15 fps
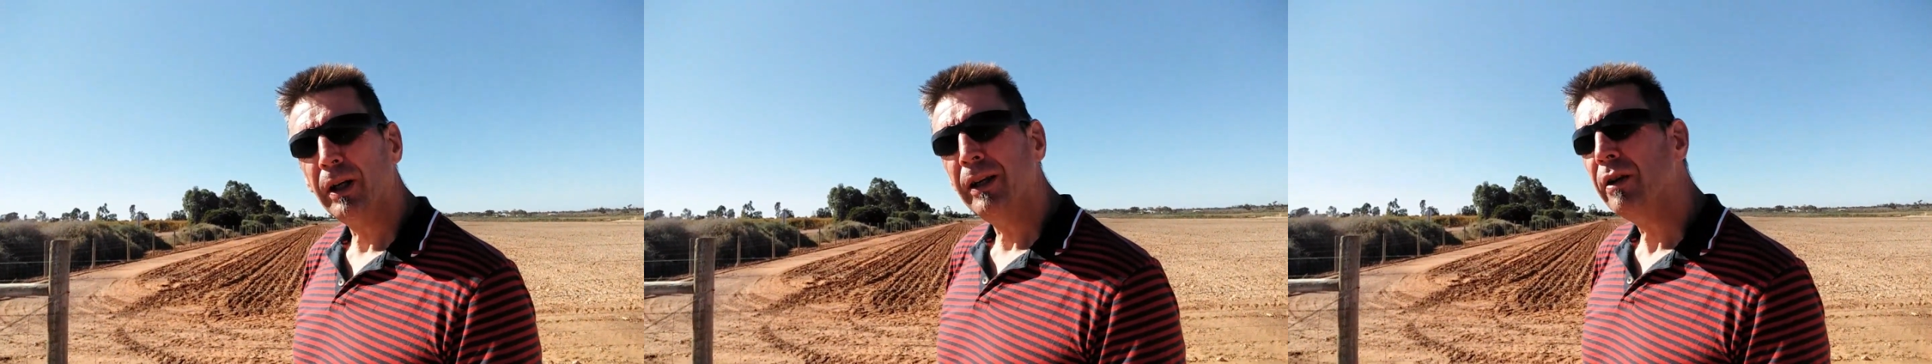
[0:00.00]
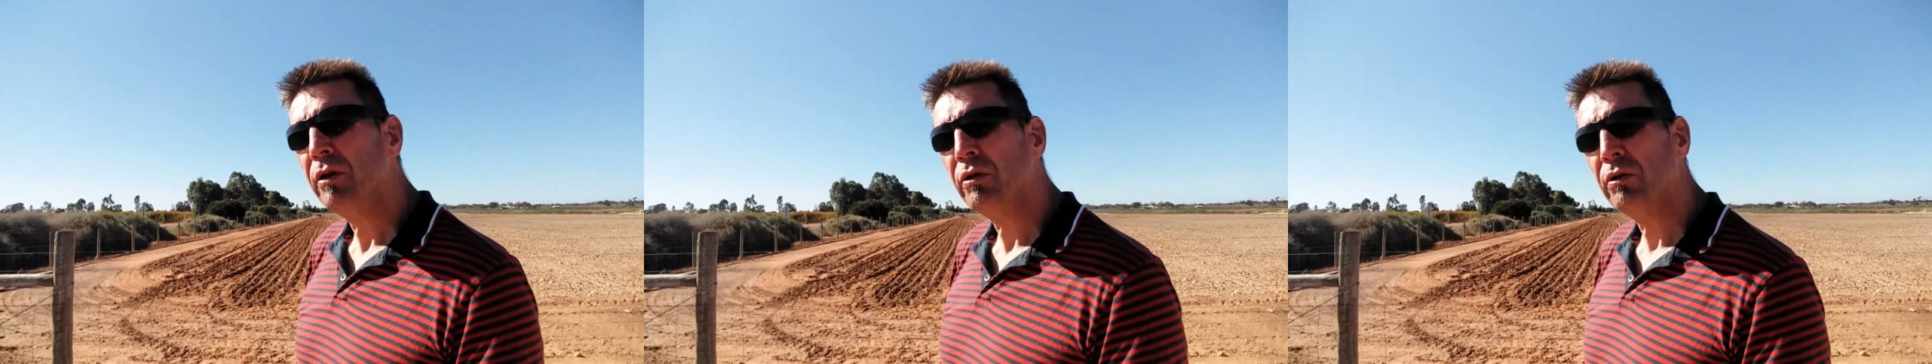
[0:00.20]

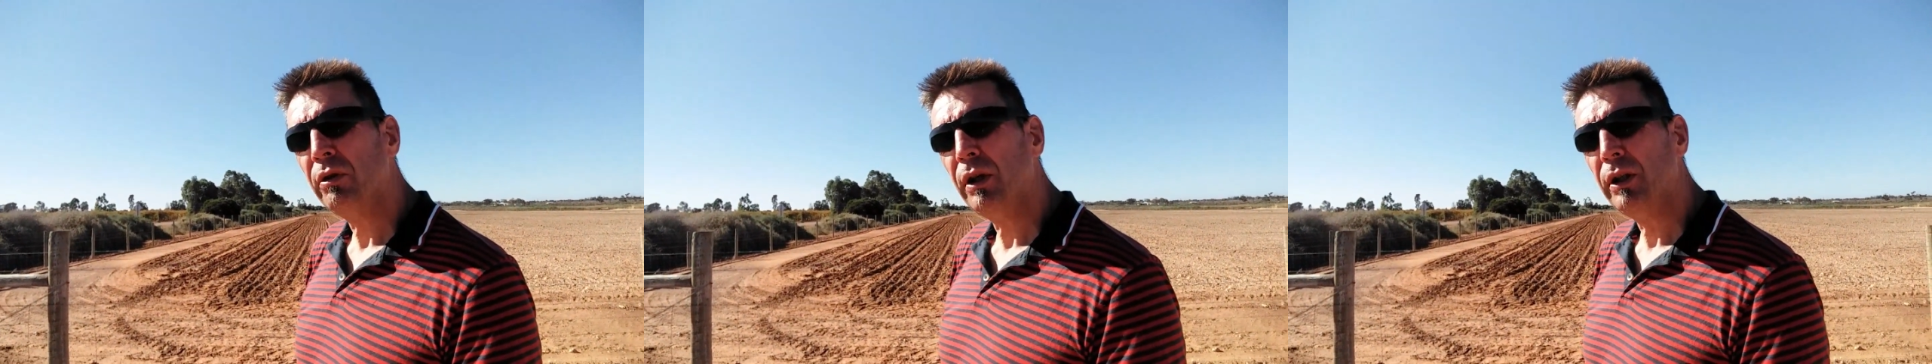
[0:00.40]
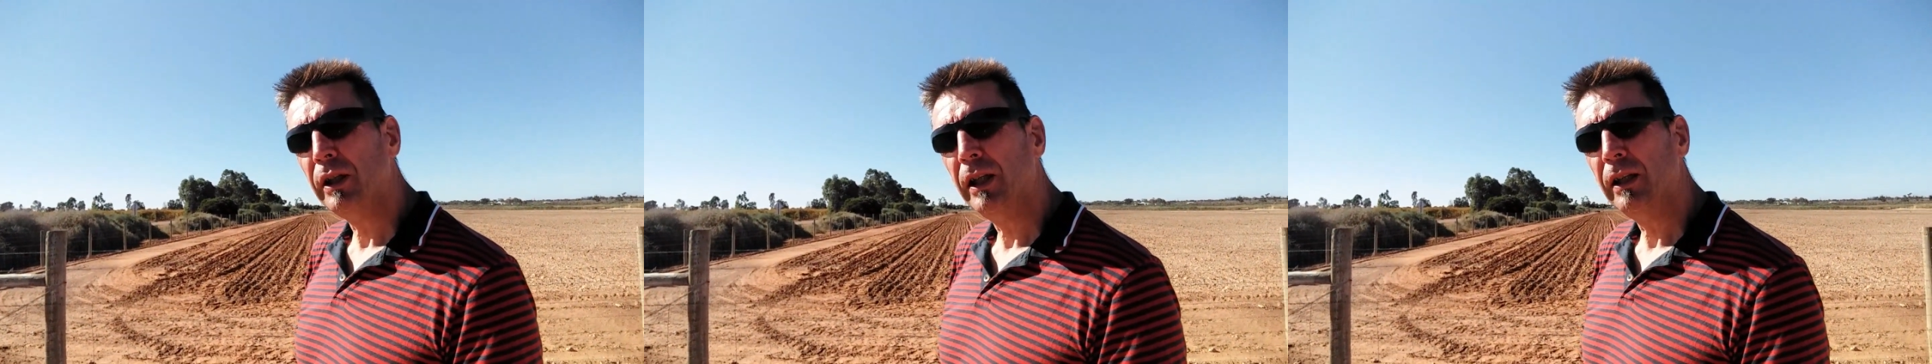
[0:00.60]
in
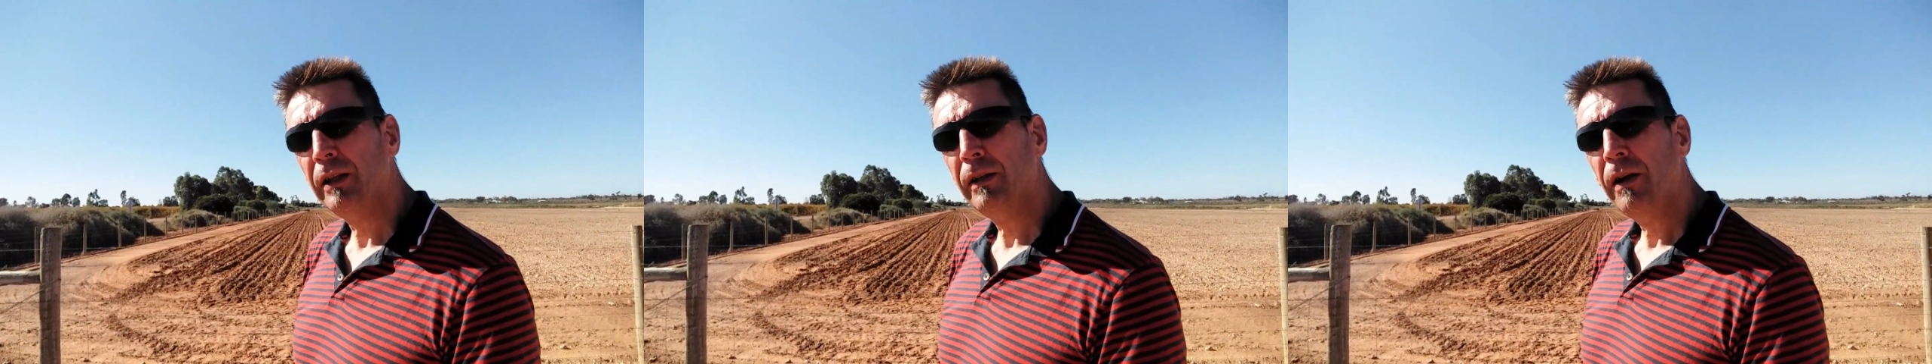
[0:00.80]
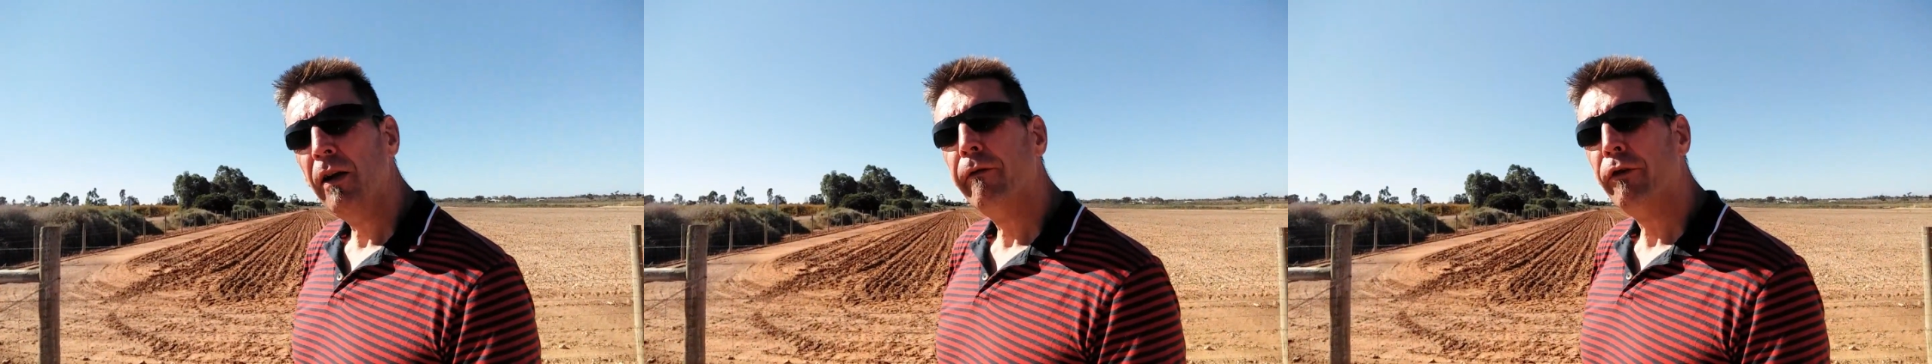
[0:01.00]
Australia
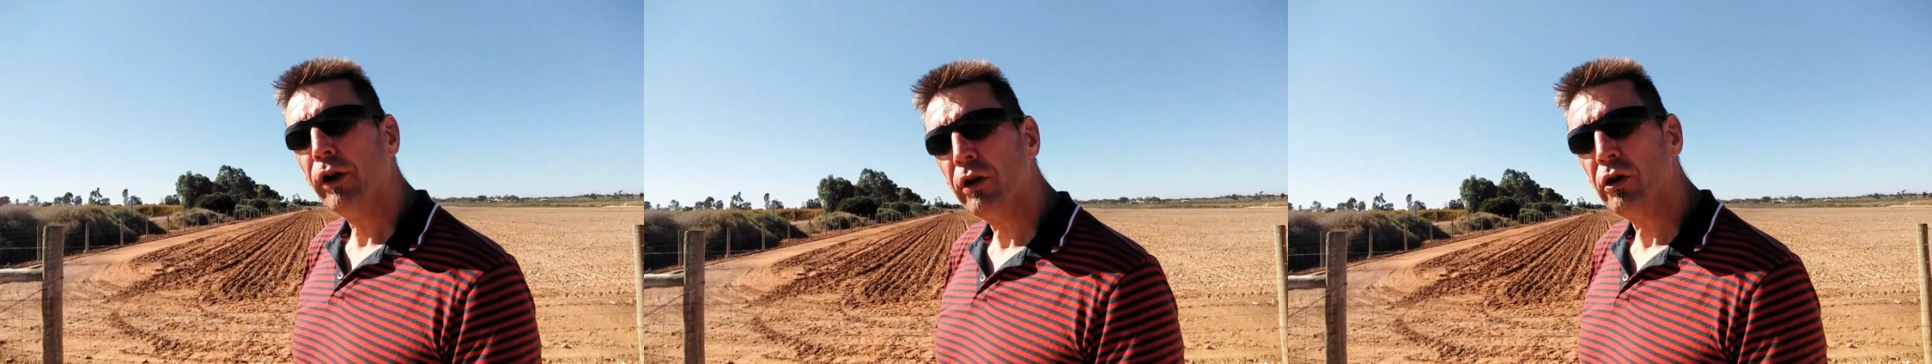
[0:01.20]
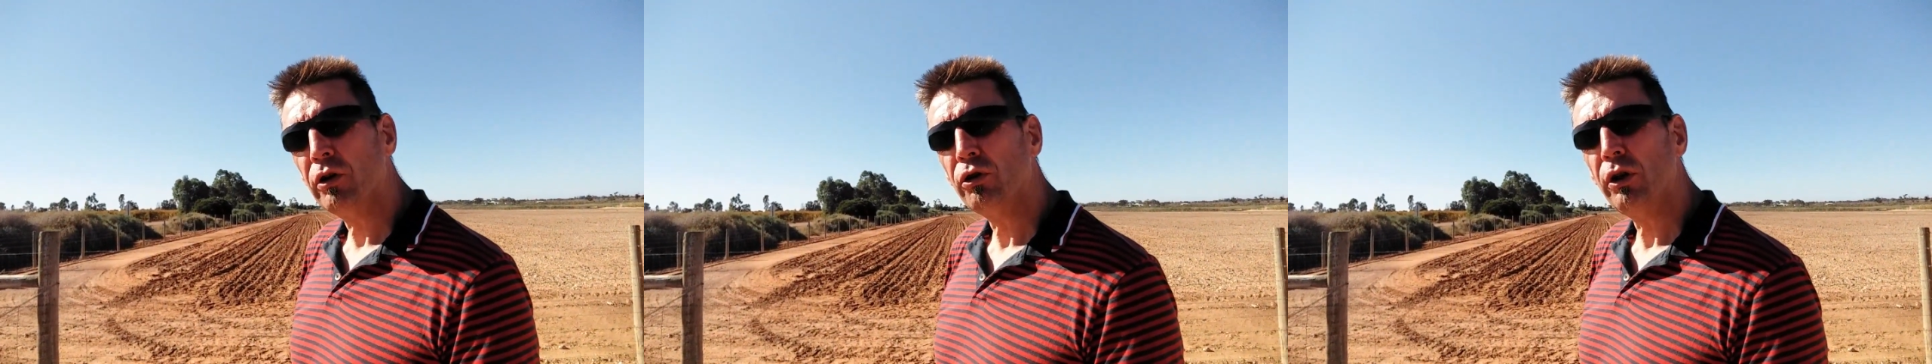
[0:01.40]
for
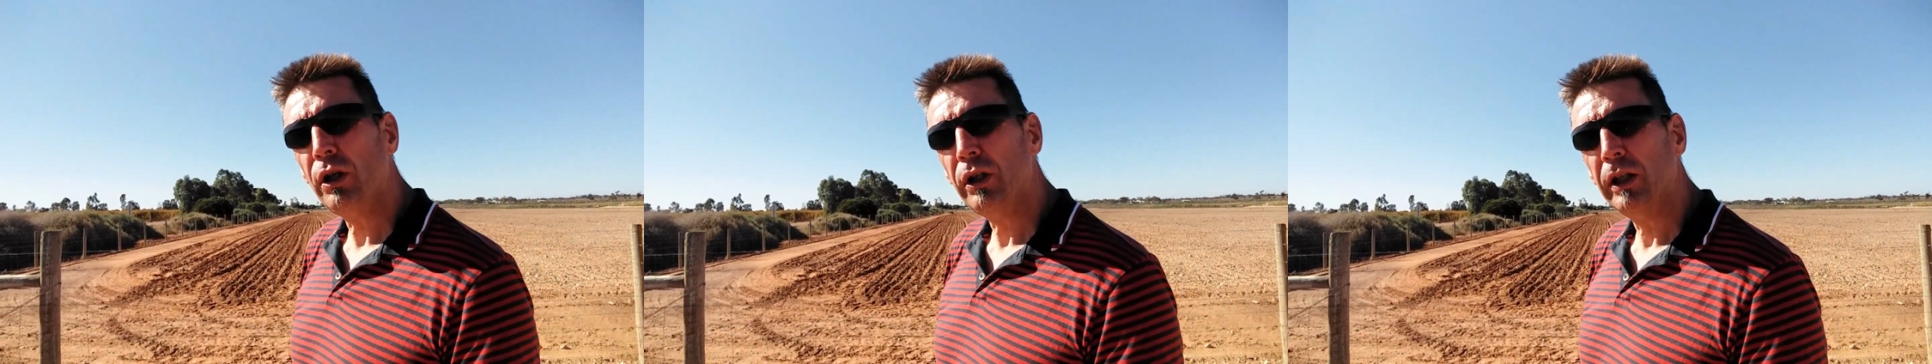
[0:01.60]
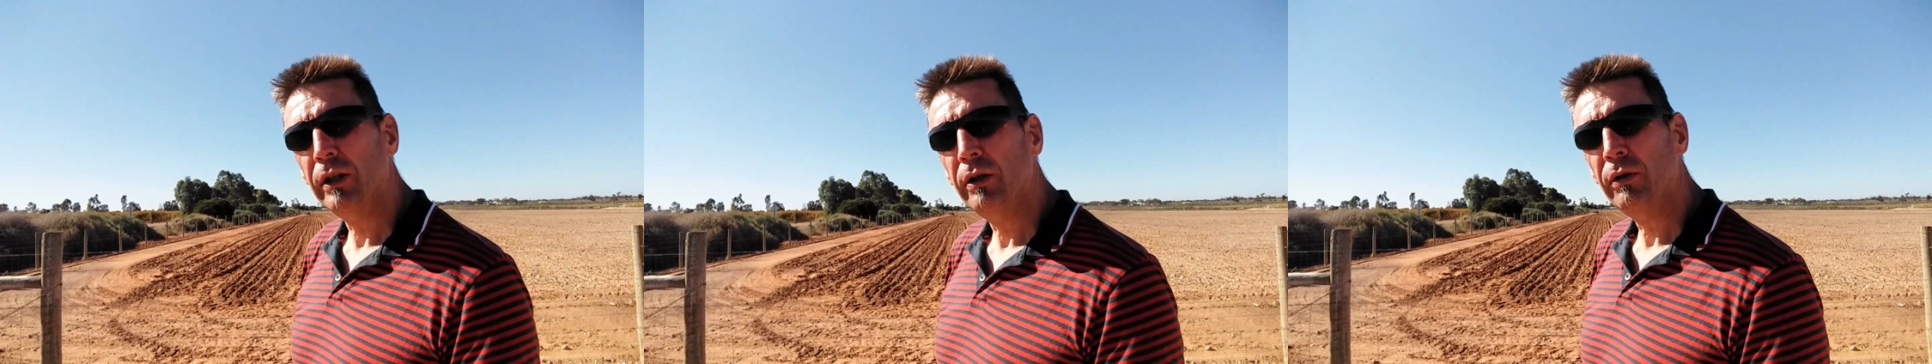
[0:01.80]

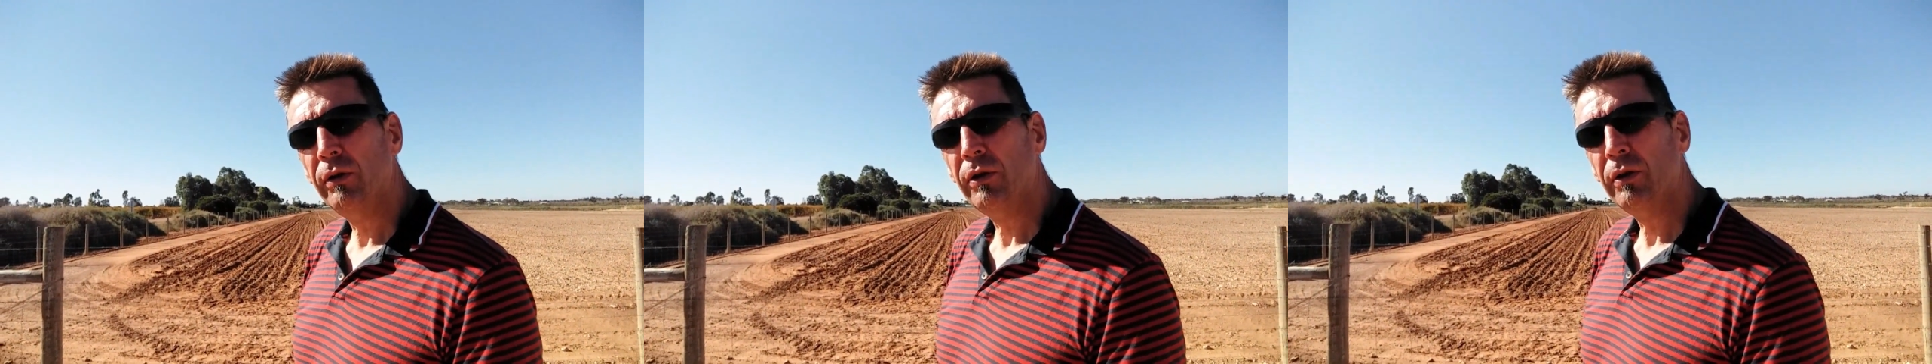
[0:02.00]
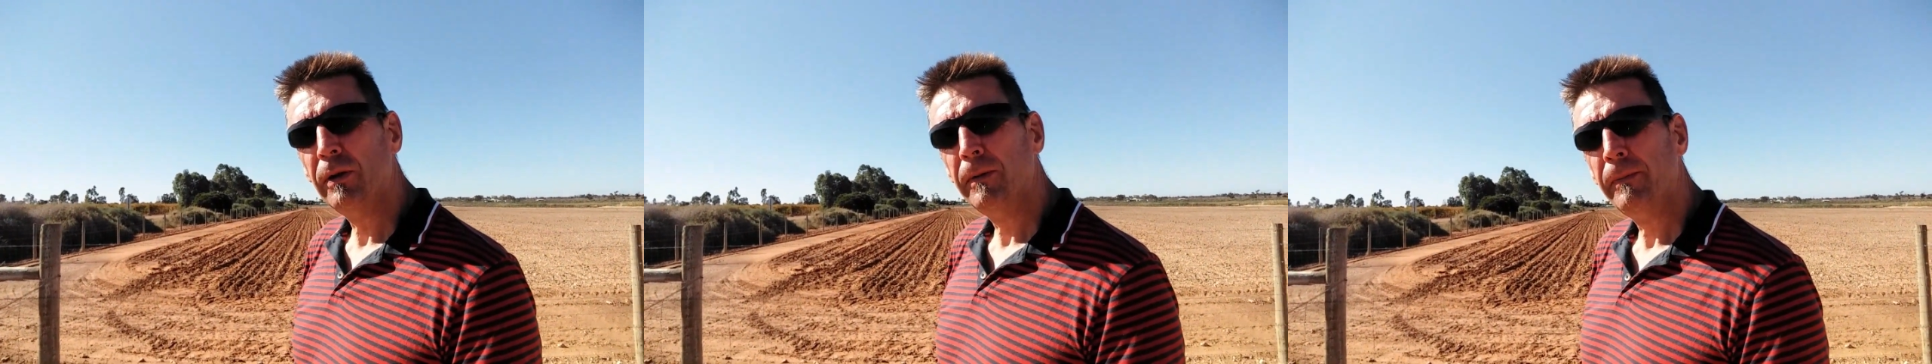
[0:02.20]

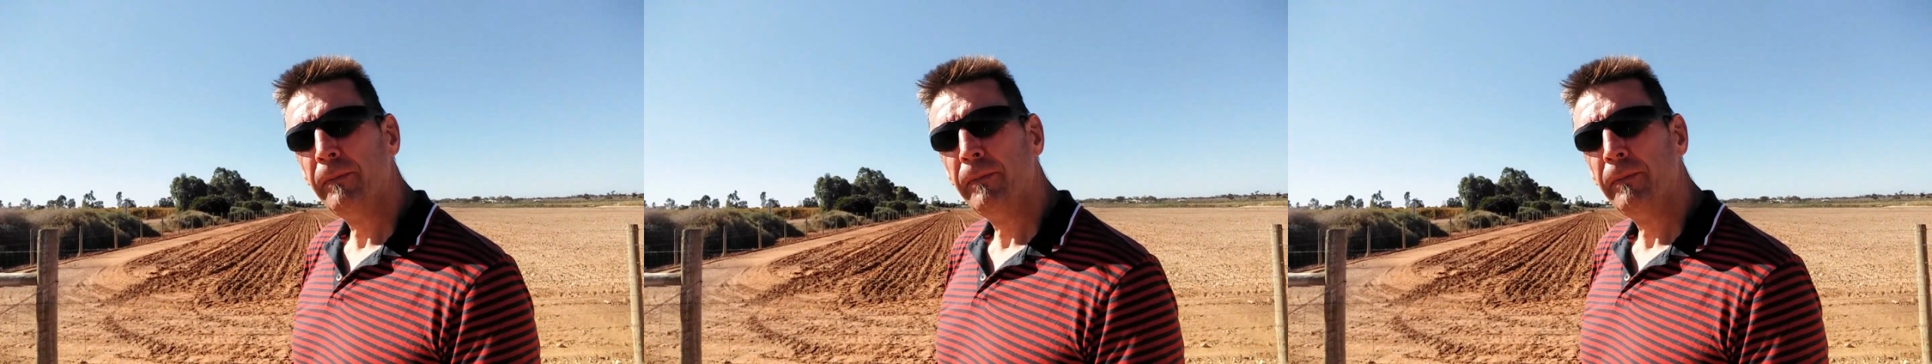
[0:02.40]
Australians.